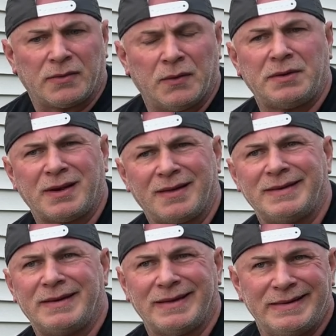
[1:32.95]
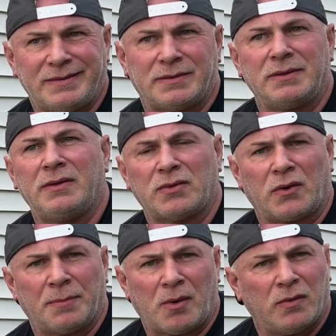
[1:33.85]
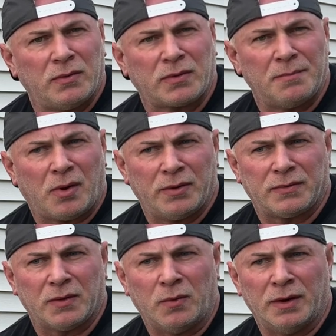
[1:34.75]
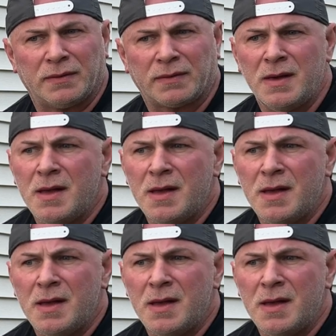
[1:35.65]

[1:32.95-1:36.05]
So it doesn't instantly start up all those components at once.